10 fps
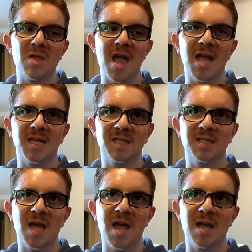and
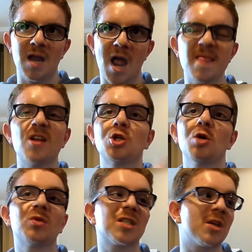then she
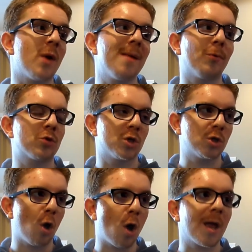was still able to
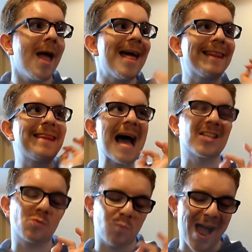talk.
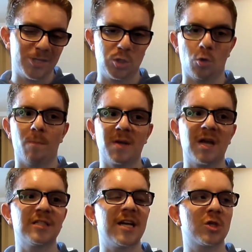That's rational
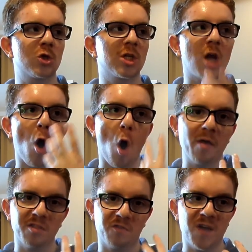because it's just
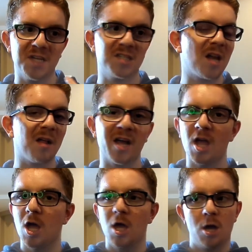on the face. It's not like
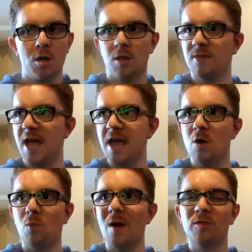
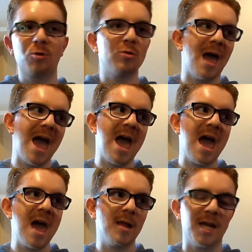they went through the
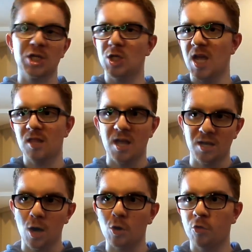head, like they
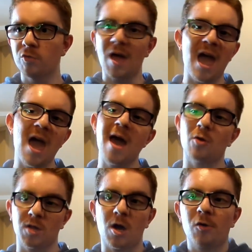cut her through the head or
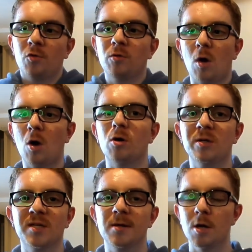they cut her through the heart and
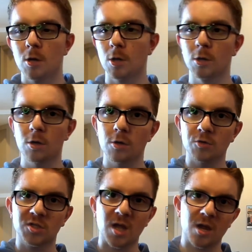said, no,
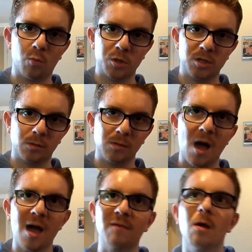psych, we're still
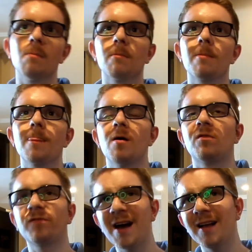alive.
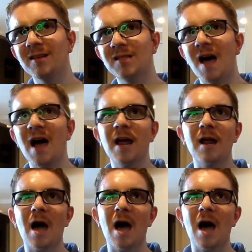Frankenstein,